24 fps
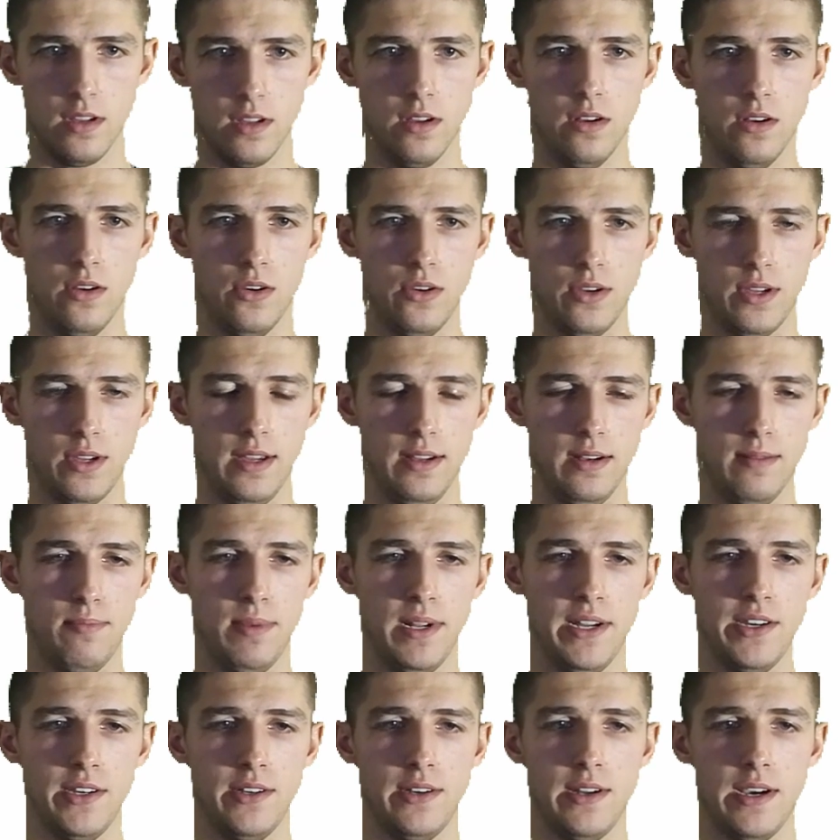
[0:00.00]
Okay, the
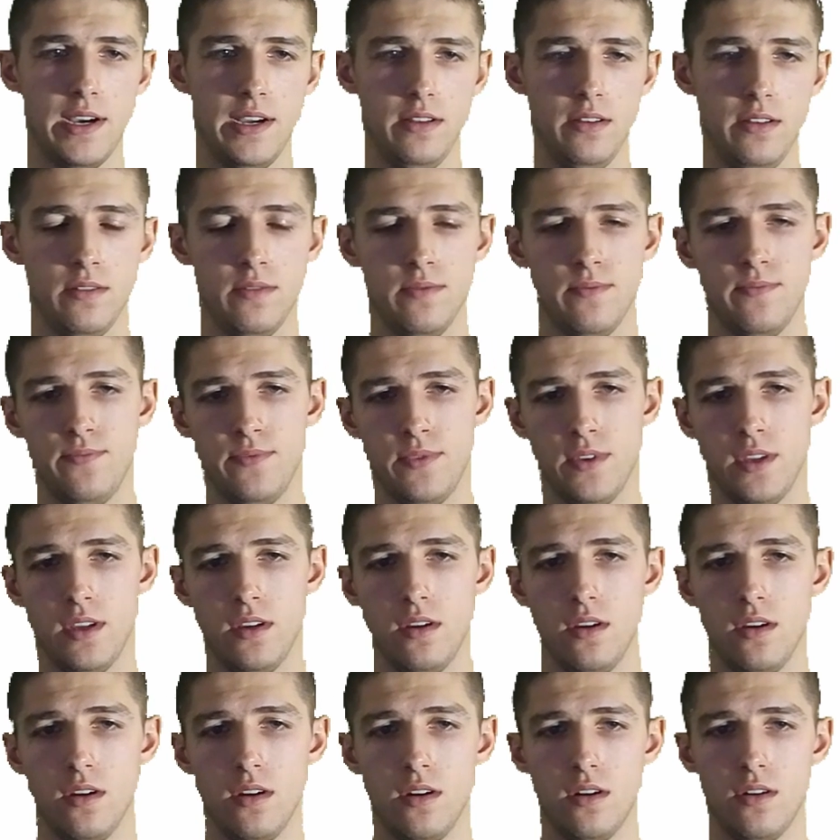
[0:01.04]
player died.
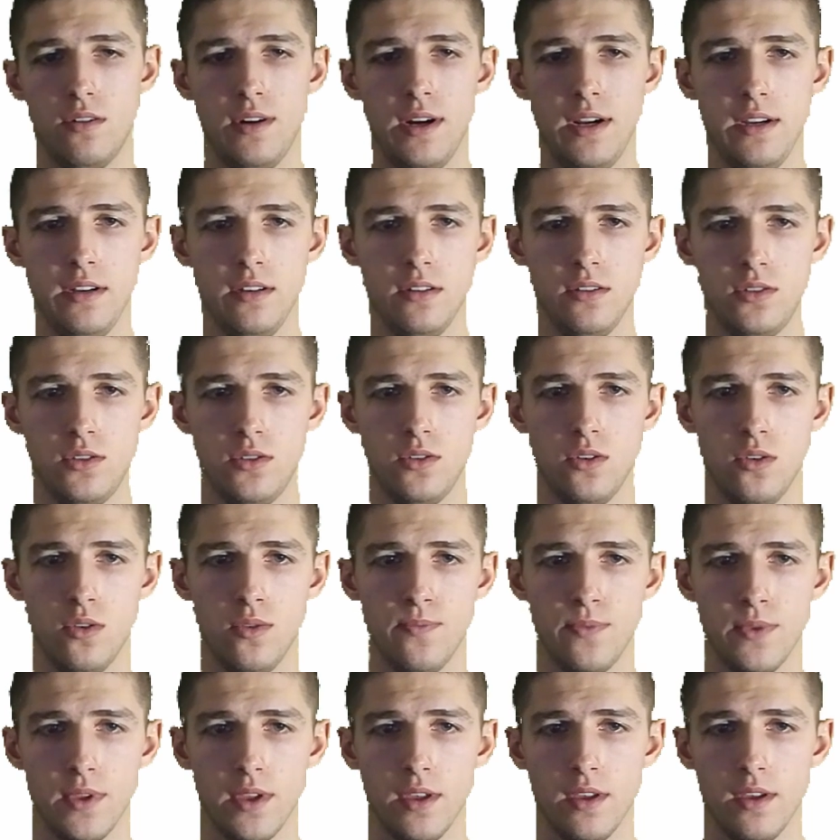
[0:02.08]
Alright,
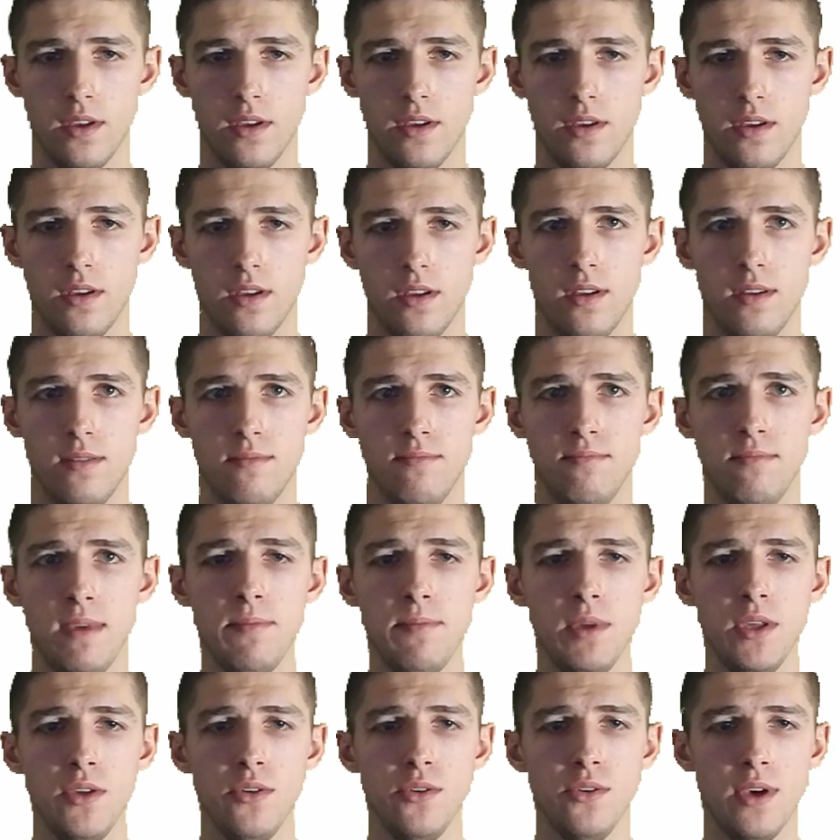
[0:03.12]
so
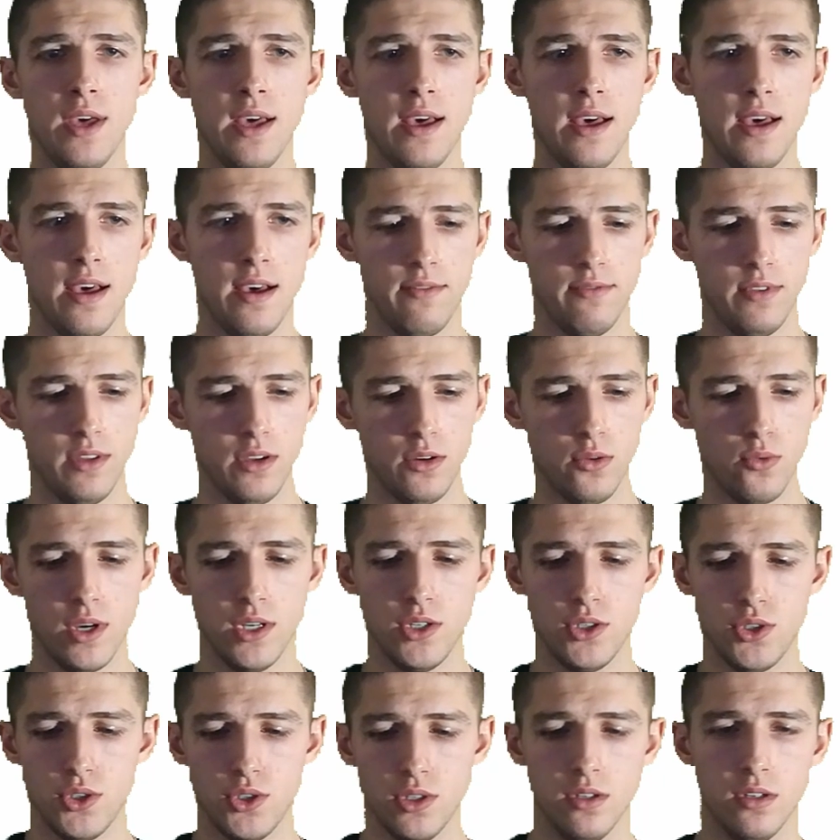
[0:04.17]
maybe you have the
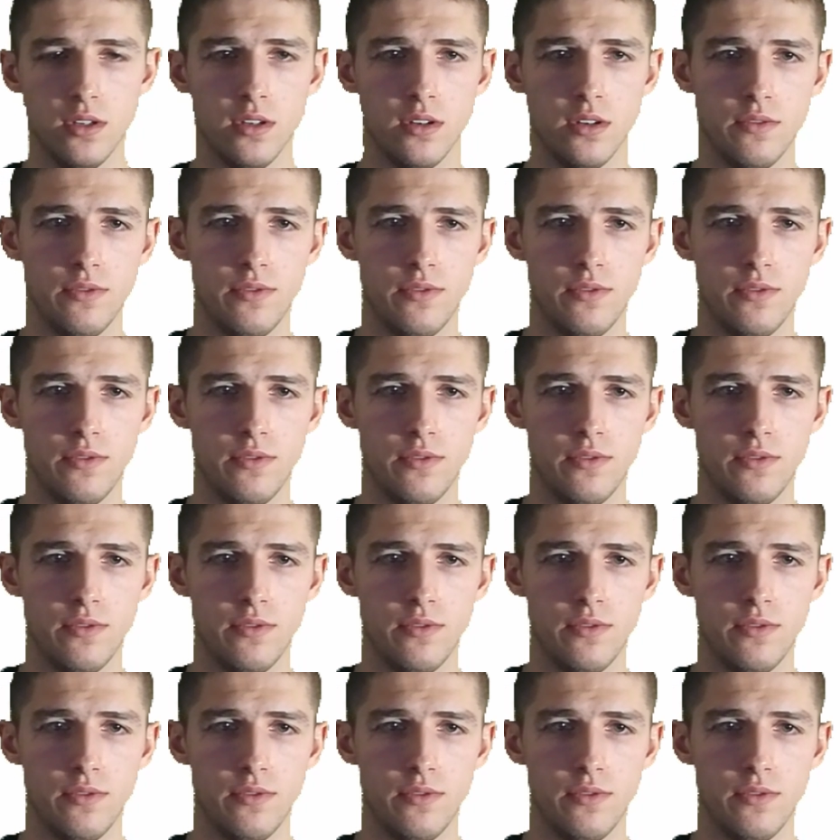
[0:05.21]
question of